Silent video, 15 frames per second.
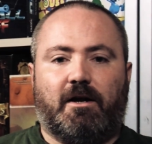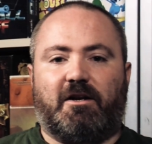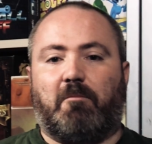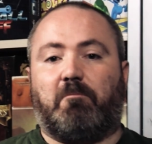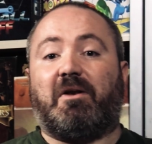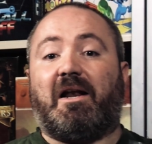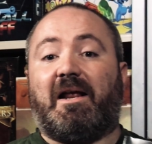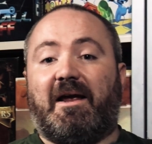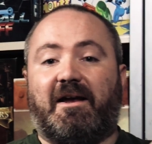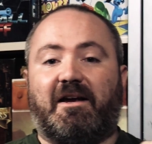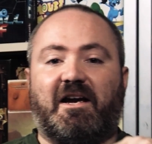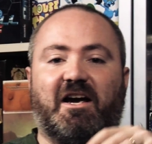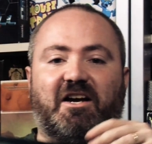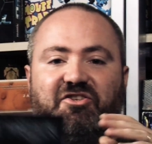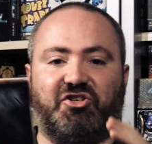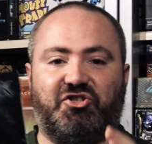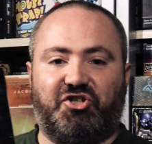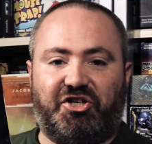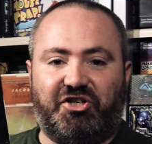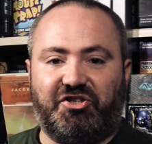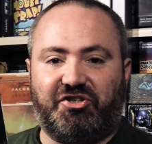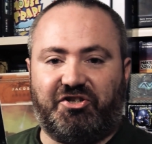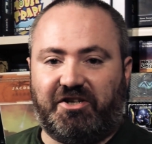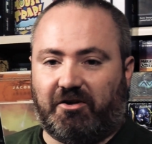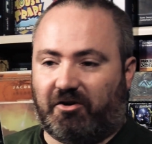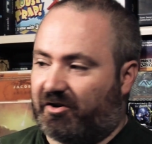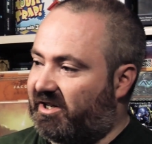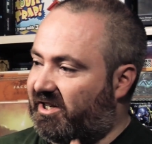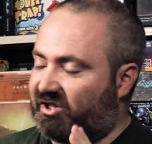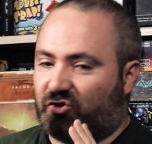Now, playing as a Gene
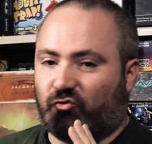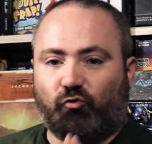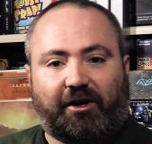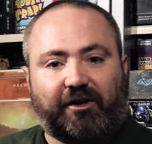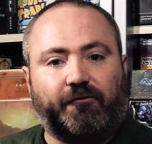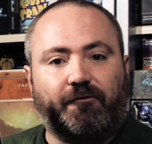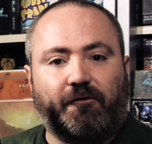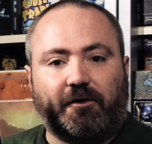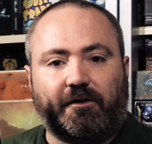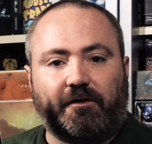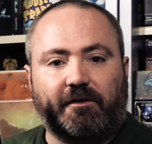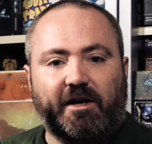Stealer is great fun,